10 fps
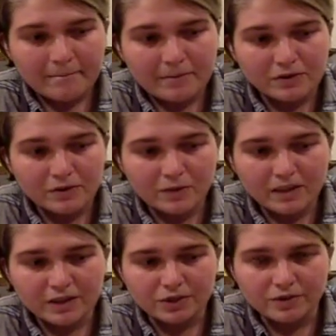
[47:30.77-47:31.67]
because what
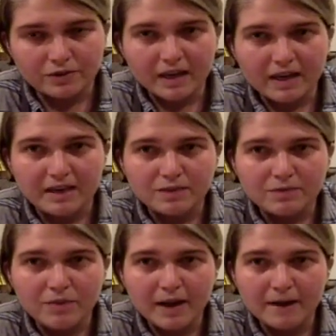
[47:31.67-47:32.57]
I do
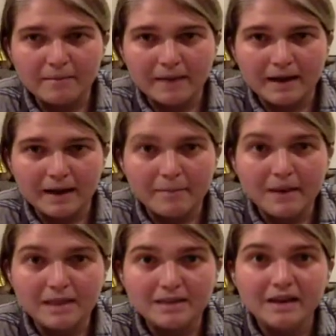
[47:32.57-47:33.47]
is when my
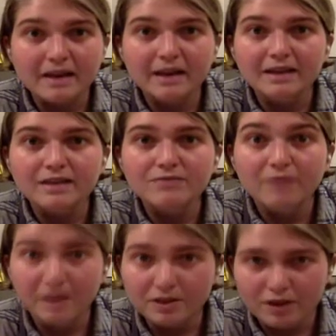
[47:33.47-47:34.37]
pasta is
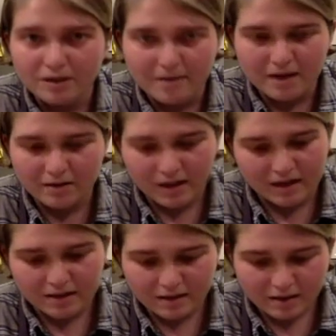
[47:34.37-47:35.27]
ready to come out and
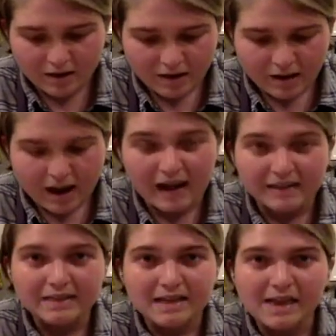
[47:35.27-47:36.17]
it's
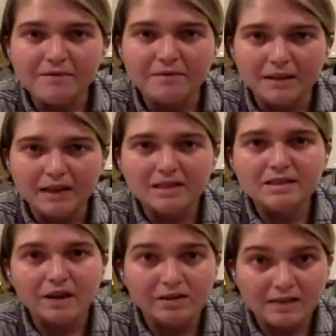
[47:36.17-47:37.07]
had its 11
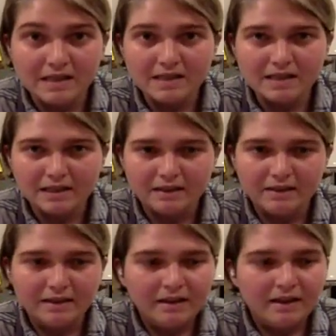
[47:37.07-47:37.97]
minutes, I'll taste it.
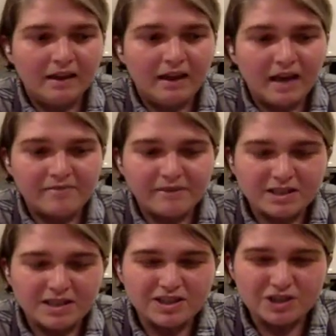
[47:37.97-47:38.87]
If
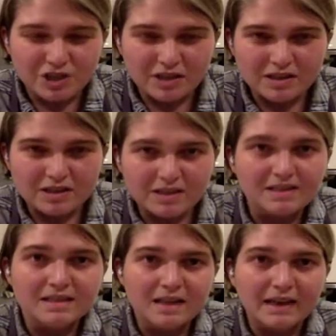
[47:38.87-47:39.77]
it's
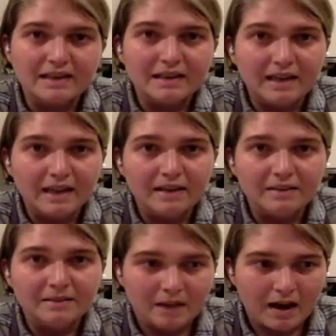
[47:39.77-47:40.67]
just slightly
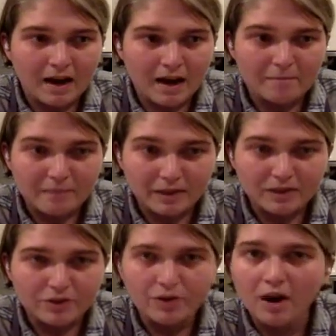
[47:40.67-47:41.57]
a
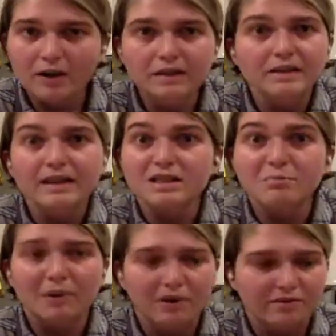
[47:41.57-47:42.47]
bit too hard, that's
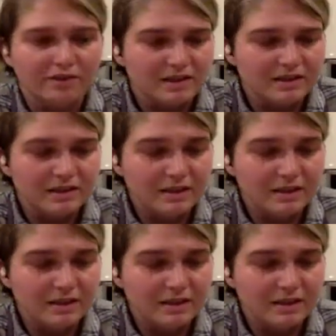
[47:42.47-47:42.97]
perfect.